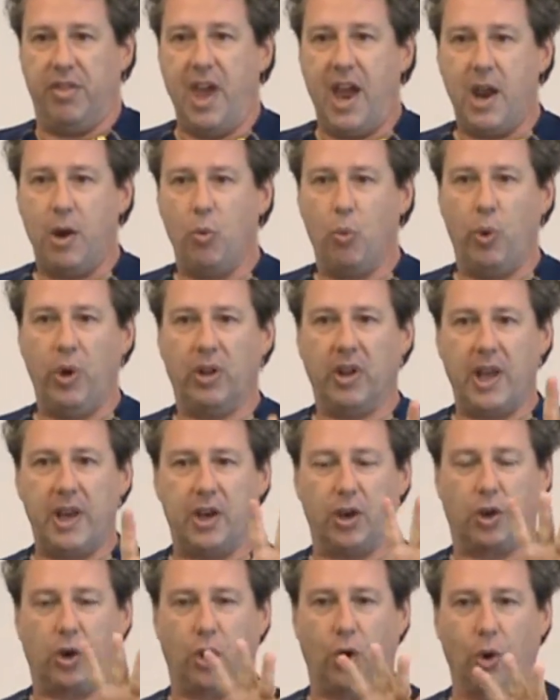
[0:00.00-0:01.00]
Then we let
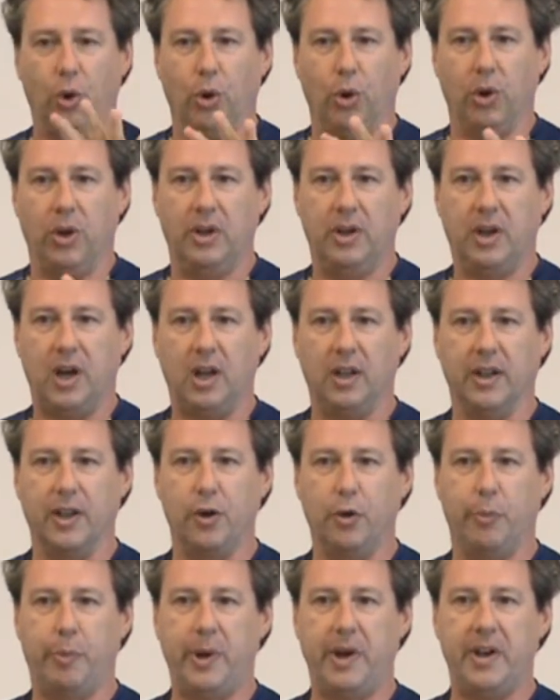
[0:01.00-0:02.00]
it cool a
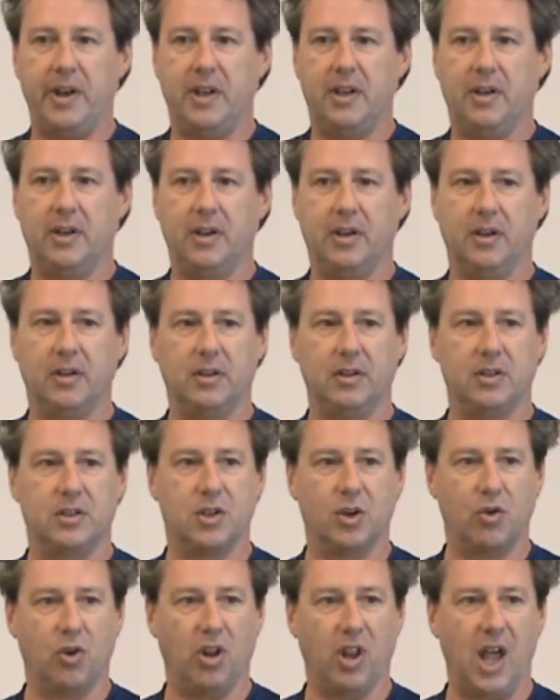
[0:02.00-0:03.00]
little bit
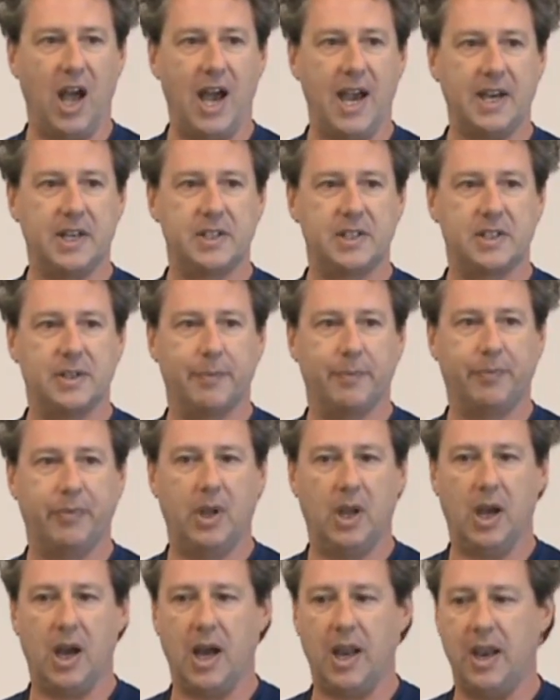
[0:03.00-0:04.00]
to relax,
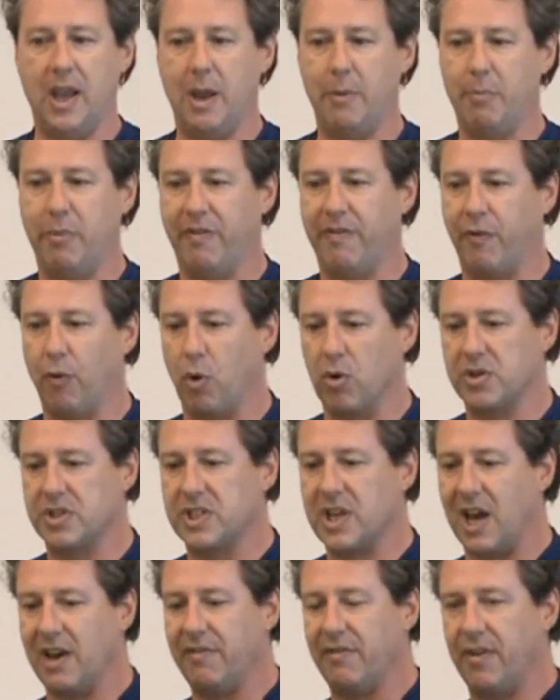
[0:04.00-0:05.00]
and then before
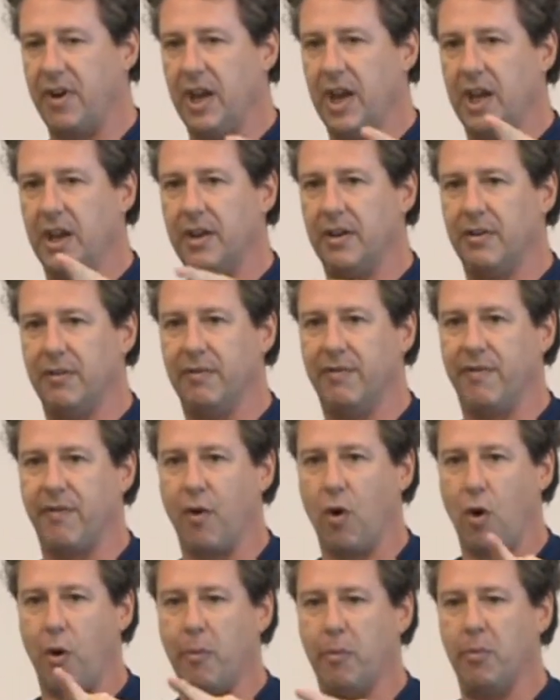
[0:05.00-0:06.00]
siphoning it
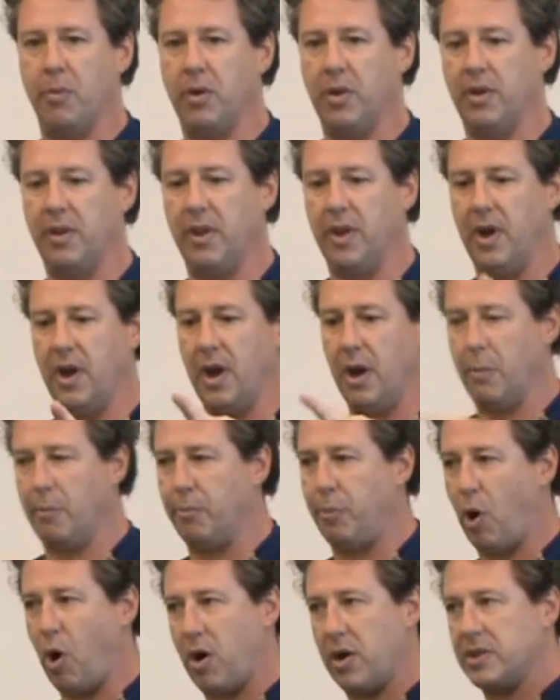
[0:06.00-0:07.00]
from the
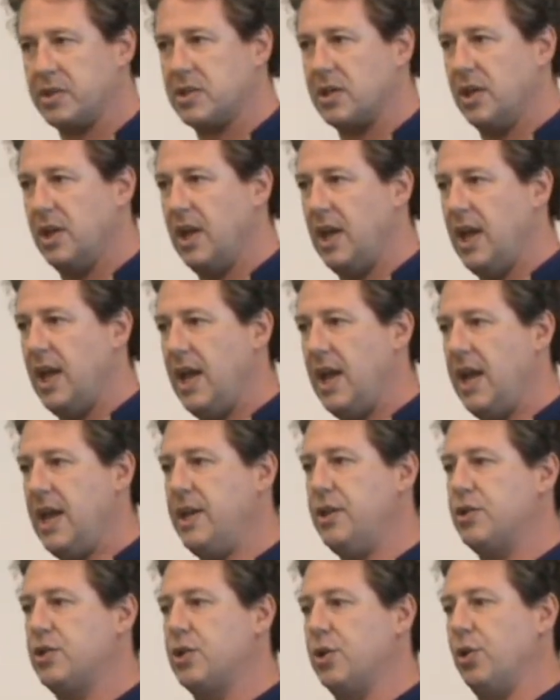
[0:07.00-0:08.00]
pot
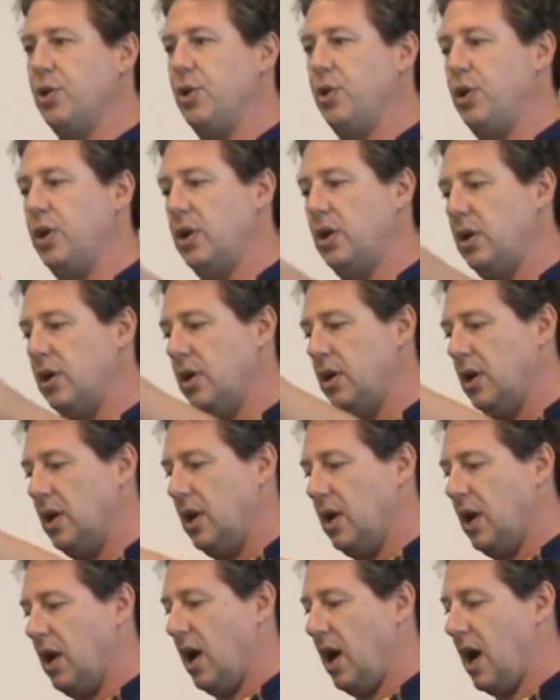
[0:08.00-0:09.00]
into
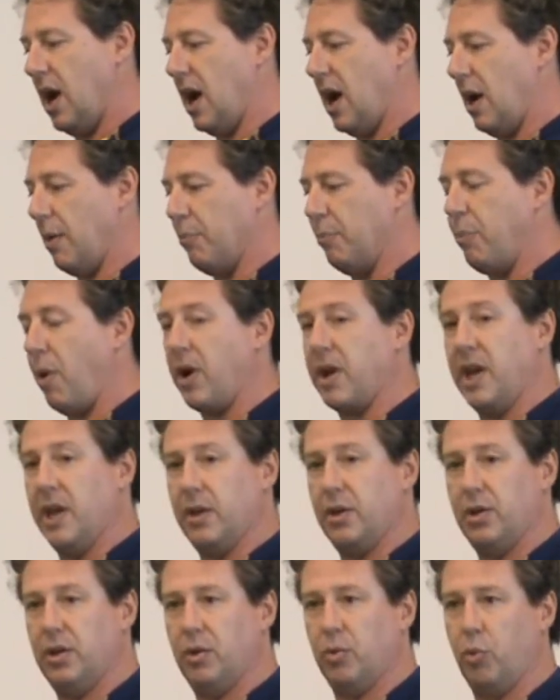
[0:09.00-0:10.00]
a
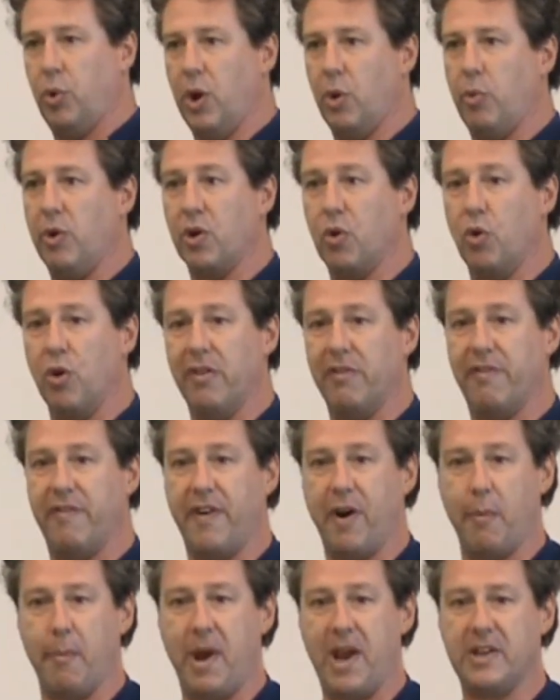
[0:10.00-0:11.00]
bucket where we're going to
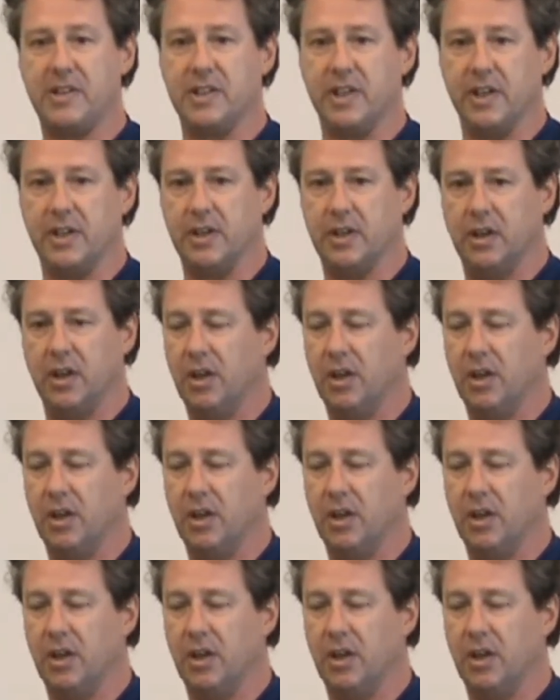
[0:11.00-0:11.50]
ferment it.